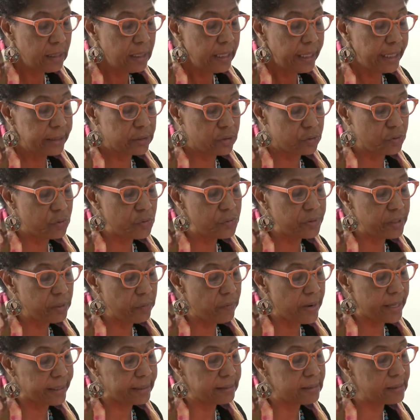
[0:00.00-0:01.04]
Its Truth and
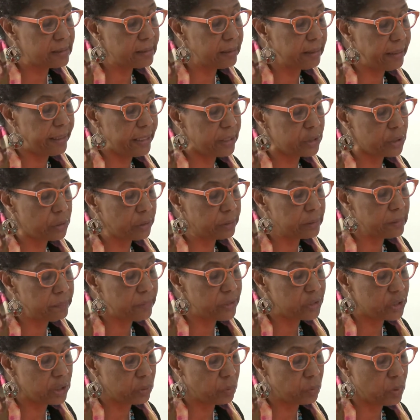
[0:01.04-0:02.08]
Reconciliation
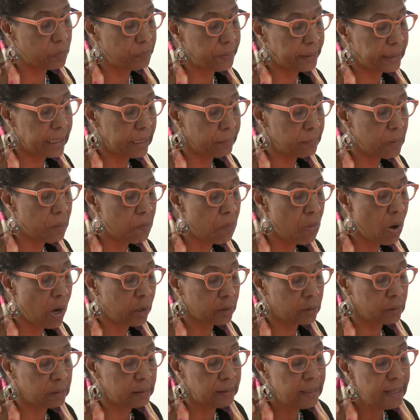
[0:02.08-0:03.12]
Commission would become a
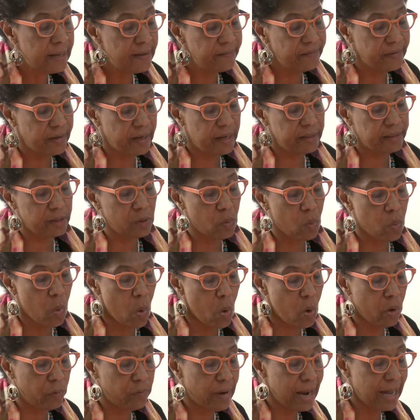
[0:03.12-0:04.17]
model for other
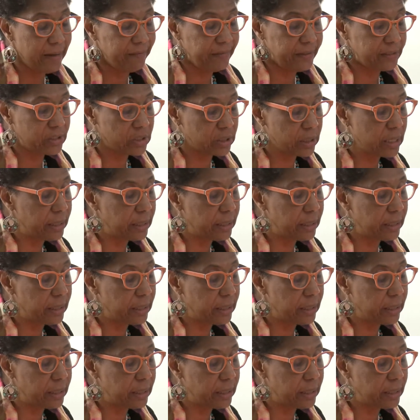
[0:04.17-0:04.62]
war-ravaged